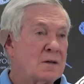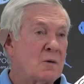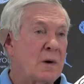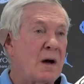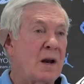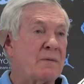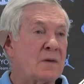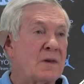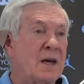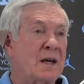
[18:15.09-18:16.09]
So we all have
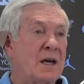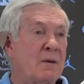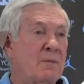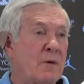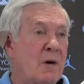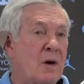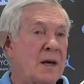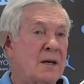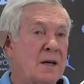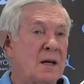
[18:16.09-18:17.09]
to thank him for
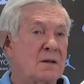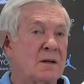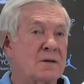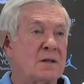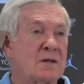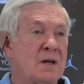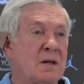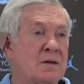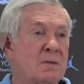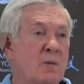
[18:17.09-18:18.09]
all he did because he's
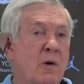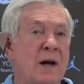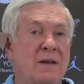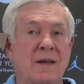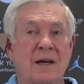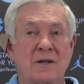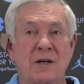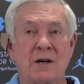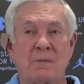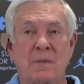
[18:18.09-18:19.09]
done some great
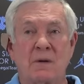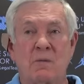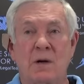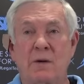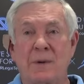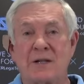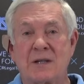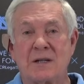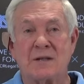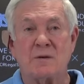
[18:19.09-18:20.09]
things here. One of the
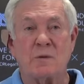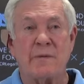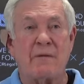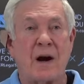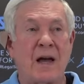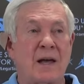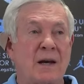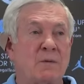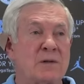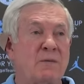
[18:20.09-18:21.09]
best seasons we've ever
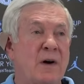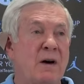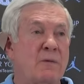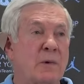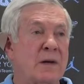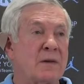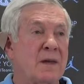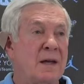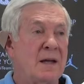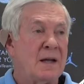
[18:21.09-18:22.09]
had, he was involved with
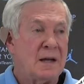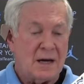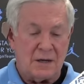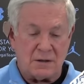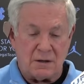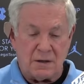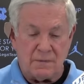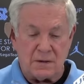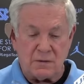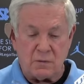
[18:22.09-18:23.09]
as our
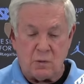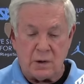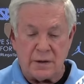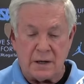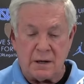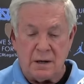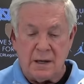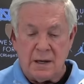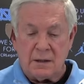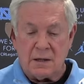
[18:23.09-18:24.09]
defensive coordinator.
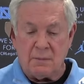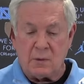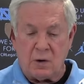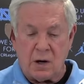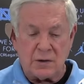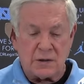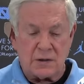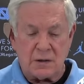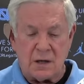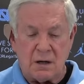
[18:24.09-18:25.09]
Tim Cross
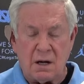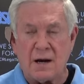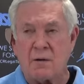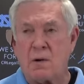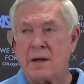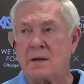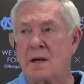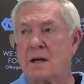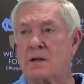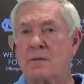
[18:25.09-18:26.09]
has done a lot of great
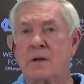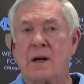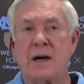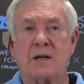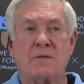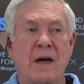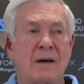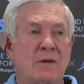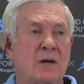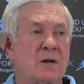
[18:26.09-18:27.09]
things for the last
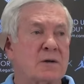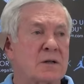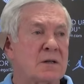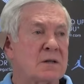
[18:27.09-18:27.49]
5 years.